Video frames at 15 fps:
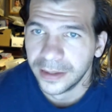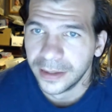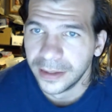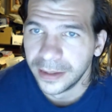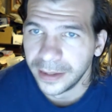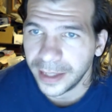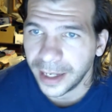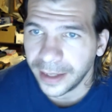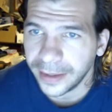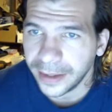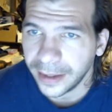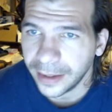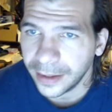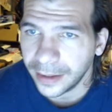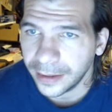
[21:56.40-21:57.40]
Yeah,
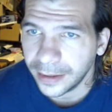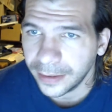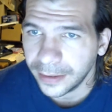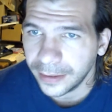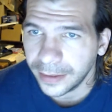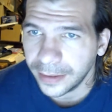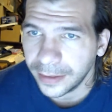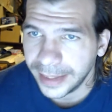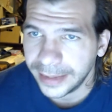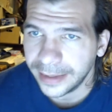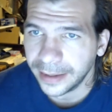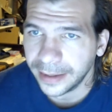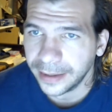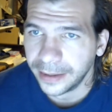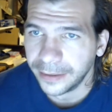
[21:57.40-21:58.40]
the
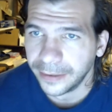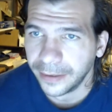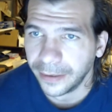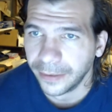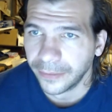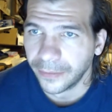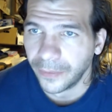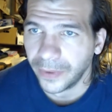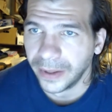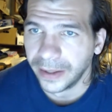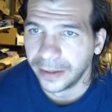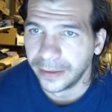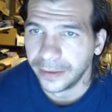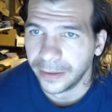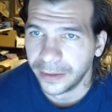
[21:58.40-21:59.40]
1800
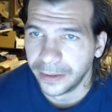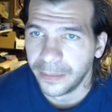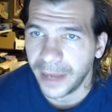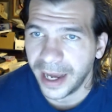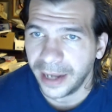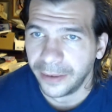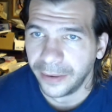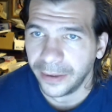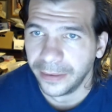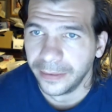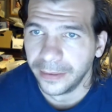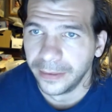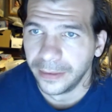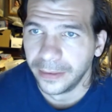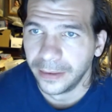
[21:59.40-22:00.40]
earthquake, the New Madrid,
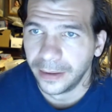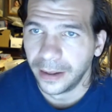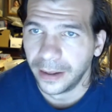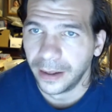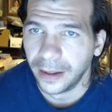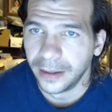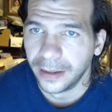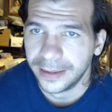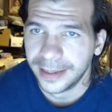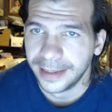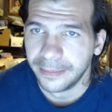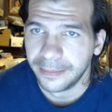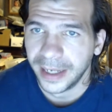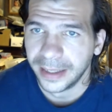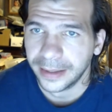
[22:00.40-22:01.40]
did
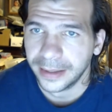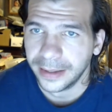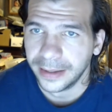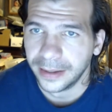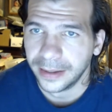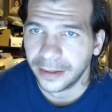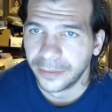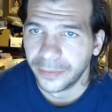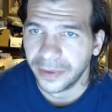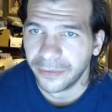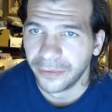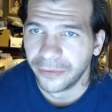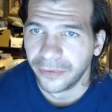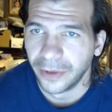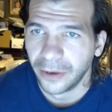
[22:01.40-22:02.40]
make the river
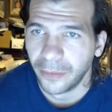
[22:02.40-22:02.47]
flow